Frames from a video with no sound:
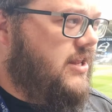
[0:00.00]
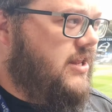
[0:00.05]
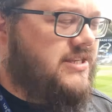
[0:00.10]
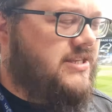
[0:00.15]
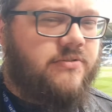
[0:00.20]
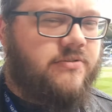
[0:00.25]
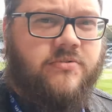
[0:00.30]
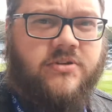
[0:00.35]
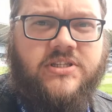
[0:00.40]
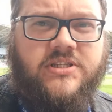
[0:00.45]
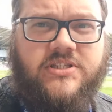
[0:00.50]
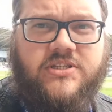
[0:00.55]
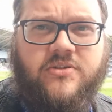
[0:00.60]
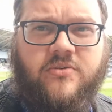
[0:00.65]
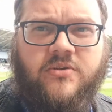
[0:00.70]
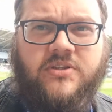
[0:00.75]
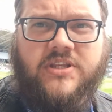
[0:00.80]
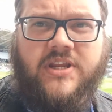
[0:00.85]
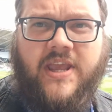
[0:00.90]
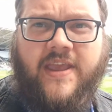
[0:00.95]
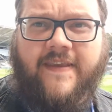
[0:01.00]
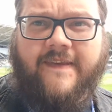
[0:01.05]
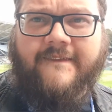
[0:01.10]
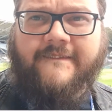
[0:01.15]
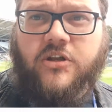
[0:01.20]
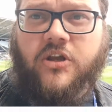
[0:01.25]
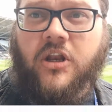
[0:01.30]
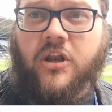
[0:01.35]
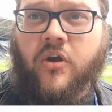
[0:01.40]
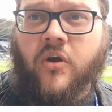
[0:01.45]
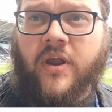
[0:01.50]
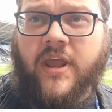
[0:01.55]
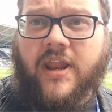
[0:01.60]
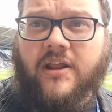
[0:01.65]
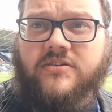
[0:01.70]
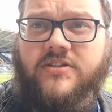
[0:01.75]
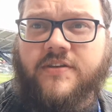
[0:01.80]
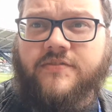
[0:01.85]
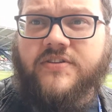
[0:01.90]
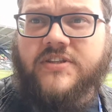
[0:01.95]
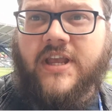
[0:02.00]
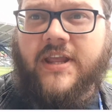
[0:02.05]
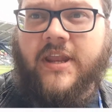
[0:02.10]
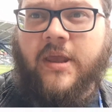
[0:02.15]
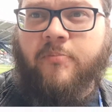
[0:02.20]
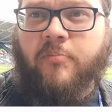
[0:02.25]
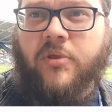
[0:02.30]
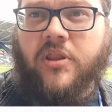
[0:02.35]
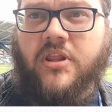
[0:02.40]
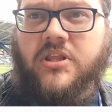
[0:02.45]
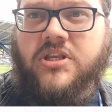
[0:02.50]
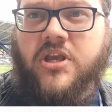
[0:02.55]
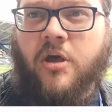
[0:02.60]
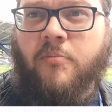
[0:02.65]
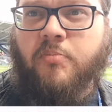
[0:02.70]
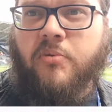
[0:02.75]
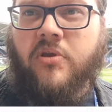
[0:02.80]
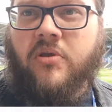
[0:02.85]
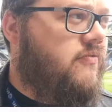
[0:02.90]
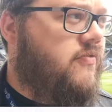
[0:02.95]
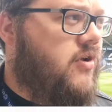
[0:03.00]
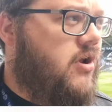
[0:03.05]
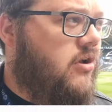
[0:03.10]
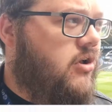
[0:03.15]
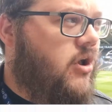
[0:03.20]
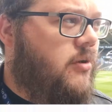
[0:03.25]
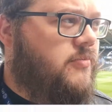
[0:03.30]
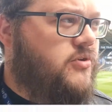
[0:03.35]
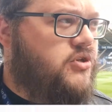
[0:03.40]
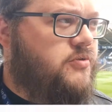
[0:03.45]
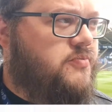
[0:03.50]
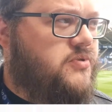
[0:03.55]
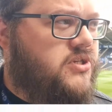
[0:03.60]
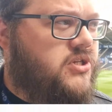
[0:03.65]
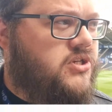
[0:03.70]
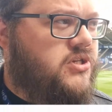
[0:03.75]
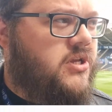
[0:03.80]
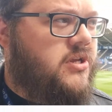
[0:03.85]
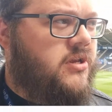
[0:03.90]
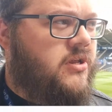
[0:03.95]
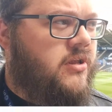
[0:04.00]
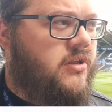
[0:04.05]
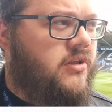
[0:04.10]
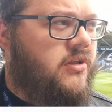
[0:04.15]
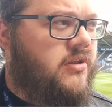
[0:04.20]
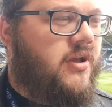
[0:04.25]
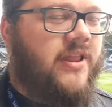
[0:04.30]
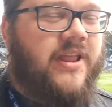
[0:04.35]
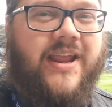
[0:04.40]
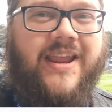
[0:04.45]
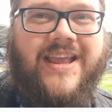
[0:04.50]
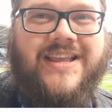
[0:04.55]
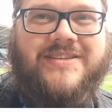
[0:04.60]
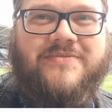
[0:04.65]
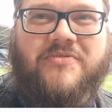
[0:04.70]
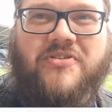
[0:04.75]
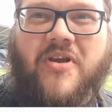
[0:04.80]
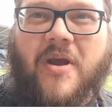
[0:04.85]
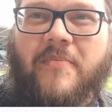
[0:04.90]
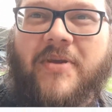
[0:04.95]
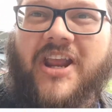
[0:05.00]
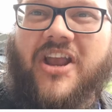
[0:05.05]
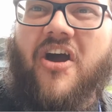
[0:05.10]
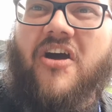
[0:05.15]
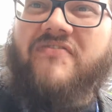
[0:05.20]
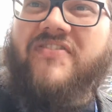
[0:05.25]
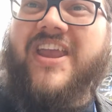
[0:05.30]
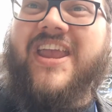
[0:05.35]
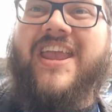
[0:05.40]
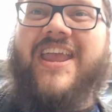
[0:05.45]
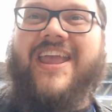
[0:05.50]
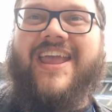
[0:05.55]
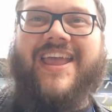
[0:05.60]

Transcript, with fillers: Let's see what's in store today. Going to go and get ourselves set up at the top for our commentary position, and then get some grab and a coffee.